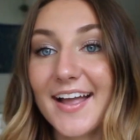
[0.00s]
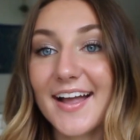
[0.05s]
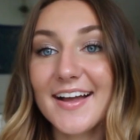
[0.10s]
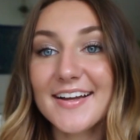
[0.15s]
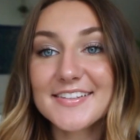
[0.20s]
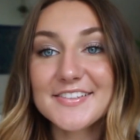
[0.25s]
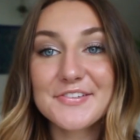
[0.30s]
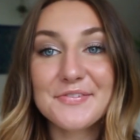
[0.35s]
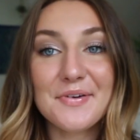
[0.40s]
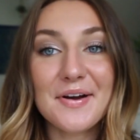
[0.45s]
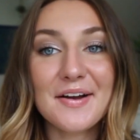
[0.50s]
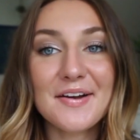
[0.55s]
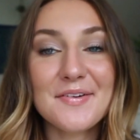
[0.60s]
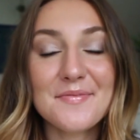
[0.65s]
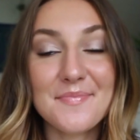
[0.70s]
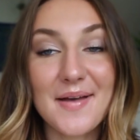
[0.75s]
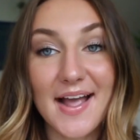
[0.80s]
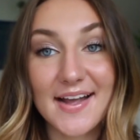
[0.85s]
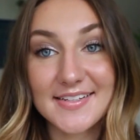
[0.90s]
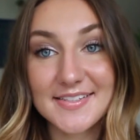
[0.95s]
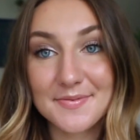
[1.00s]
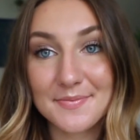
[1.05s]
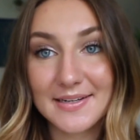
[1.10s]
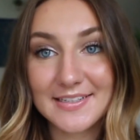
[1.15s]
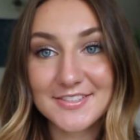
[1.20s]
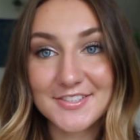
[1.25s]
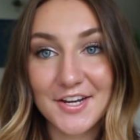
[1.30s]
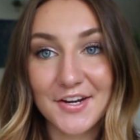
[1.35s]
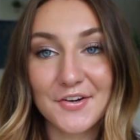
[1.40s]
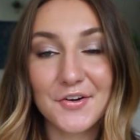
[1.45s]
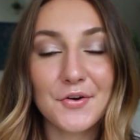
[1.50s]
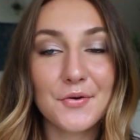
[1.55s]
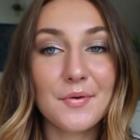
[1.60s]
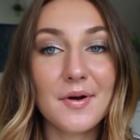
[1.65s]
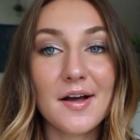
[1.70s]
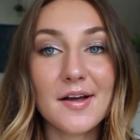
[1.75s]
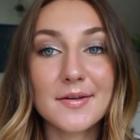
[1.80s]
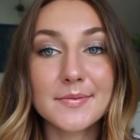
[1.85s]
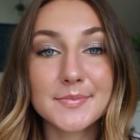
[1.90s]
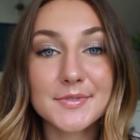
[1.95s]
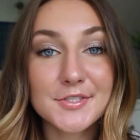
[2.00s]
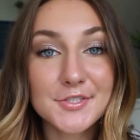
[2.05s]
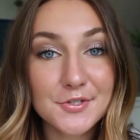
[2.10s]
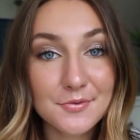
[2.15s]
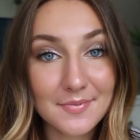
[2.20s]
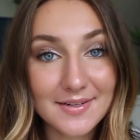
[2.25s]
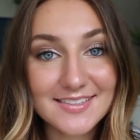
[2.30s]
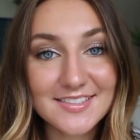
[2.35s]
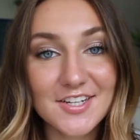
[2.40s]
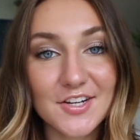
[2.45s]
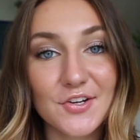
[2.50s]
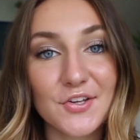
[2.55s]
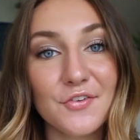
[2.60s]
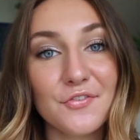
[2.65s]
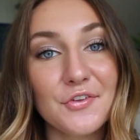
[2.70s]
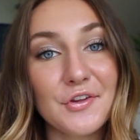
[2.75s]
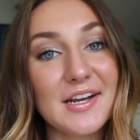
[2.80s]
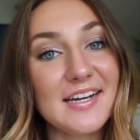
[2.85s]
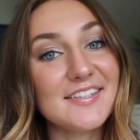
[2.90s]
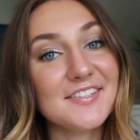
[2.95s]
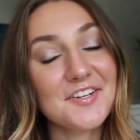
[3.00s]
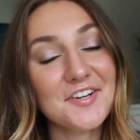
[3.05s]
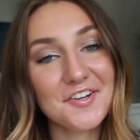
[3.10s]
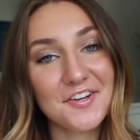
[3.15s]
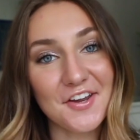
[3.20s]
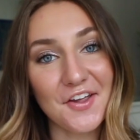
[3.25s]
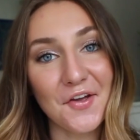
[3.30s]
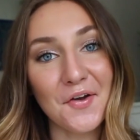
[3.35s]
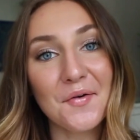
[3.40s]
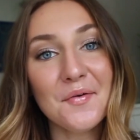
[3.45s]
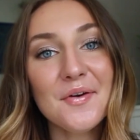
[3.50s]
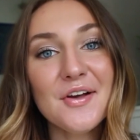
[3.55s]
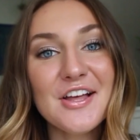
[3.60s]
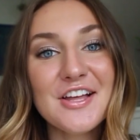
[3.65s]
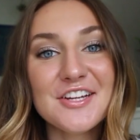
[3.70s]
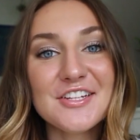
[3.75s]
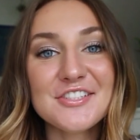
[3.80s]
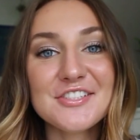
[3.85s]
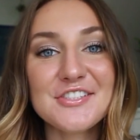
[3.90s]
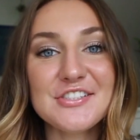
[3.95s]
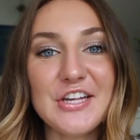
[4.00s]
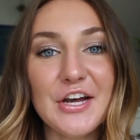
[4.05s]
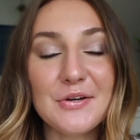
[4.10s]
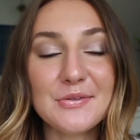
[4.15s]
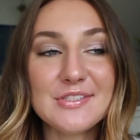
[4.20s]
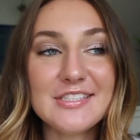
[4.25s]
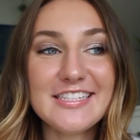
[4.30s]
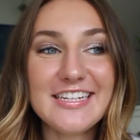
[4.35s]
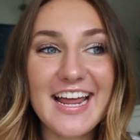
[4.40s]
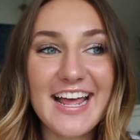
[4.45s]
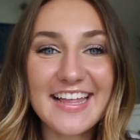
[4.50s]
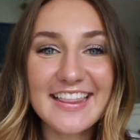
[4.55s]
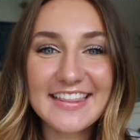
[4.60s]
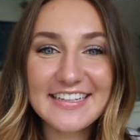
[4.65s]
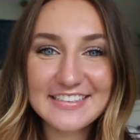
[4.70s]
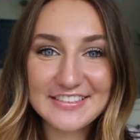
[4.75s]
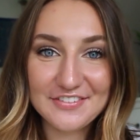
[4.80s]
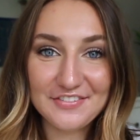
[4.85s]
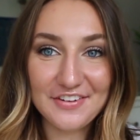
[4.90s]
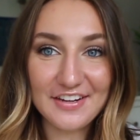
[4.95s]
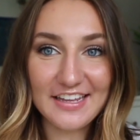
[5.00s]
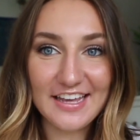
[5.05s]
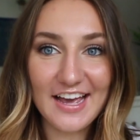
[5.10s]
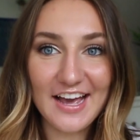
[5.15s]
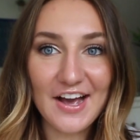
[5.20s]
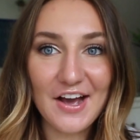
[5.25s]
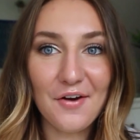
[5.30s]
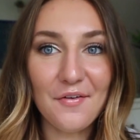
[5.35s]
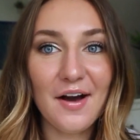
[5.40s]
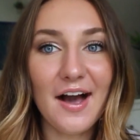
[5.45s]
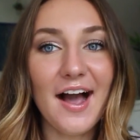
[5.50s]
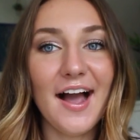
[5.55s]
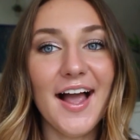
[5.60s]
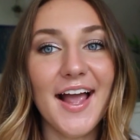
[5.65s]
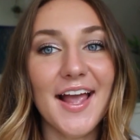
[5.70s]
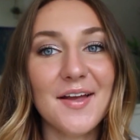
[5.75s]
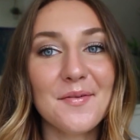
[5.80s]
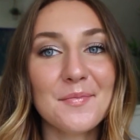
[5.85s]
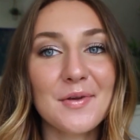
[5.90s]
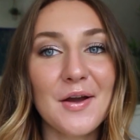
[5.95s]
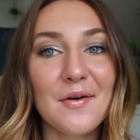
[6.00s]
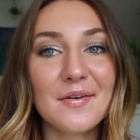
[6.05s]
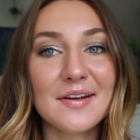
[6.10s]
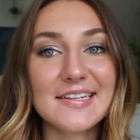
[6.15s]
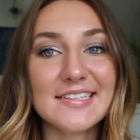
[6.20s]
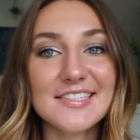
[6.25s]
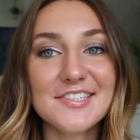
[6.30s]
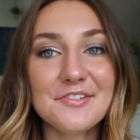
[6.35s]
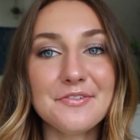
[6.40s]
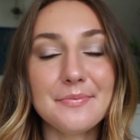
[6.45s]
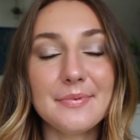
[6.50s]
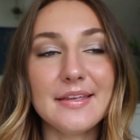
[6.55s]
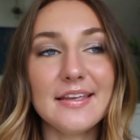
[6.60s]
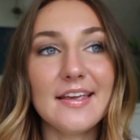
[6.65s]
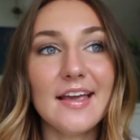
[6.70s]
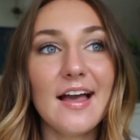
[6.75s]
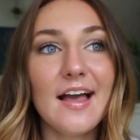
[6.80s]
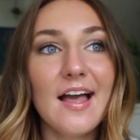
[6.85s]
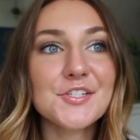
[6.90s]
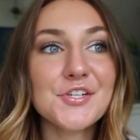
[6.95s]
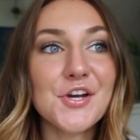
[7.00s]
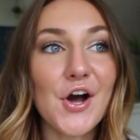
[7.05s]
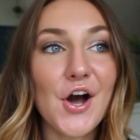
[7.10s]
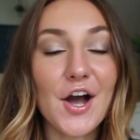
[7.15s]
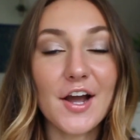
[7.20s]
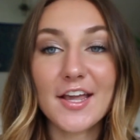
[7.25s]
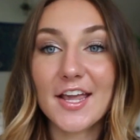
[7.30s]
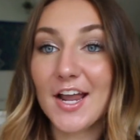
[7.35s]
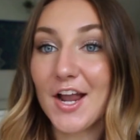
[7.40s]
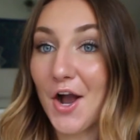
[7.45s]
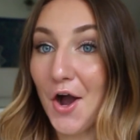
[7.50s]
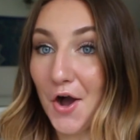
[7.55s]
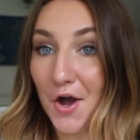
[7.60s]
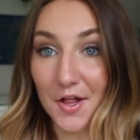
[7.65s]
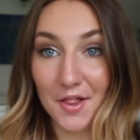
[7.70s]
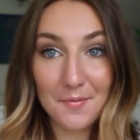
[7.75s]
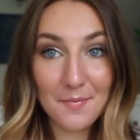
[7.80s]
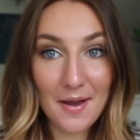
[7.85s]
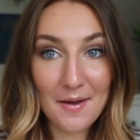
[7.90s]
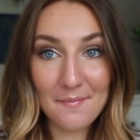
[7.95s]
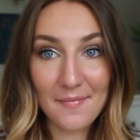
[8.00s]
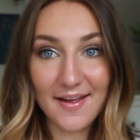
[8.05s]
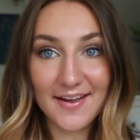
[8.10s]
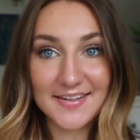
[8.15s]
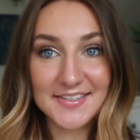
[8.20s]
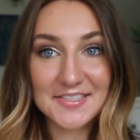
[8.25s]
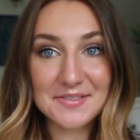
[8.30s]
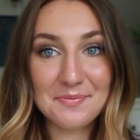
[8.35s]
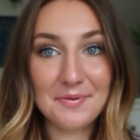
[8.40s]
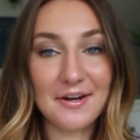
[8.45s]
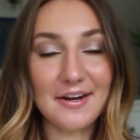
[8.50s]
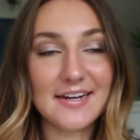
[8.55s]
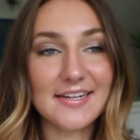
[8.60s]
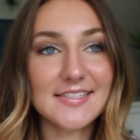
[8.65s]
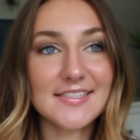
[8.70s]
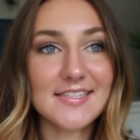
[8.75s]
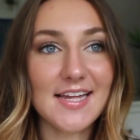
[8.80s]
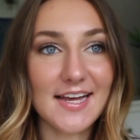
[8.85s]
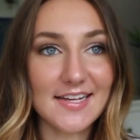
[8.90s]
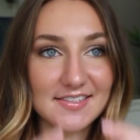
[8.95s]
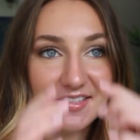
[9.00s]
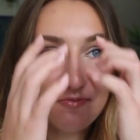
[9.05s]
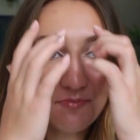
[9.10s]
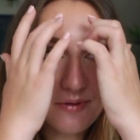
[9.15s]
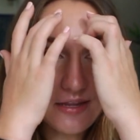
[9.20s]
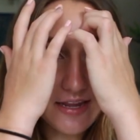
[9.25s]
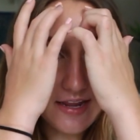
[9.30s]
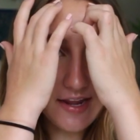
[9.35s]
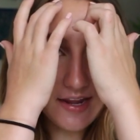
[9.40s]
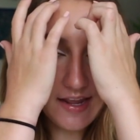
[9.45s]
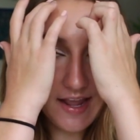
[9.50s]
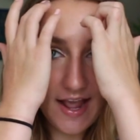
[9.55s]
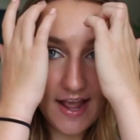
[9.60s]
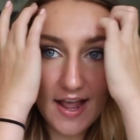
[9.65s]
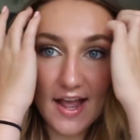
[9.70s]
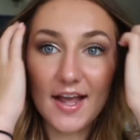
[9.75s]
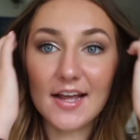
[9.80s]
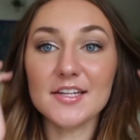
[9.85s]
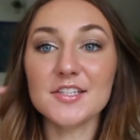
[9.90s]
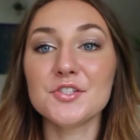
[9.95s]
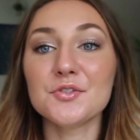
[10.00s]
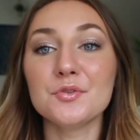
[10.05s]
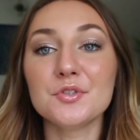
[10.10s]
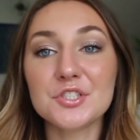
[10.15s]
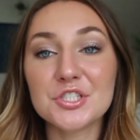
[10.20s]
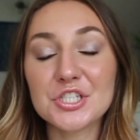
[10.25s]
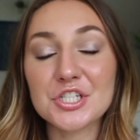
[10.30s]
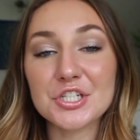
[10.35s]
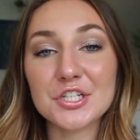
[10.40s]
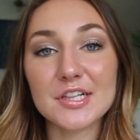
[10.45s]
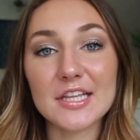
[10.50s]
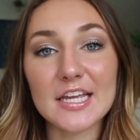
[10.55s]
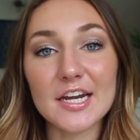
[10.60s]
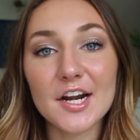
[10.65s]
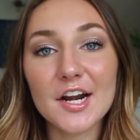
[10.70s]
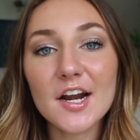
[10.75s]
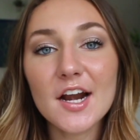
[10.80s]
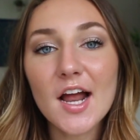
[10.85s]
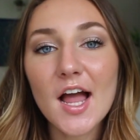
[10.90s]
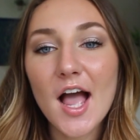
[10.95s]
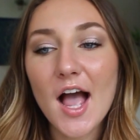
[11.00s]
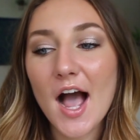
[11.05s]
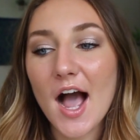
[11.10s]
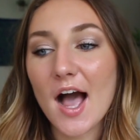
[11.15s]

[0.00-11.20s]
guys, welcome back to my channel, or welcome to my channel if you guys are new. So today in this video, I am going to be talking all about my experience as being a high school cheerleader.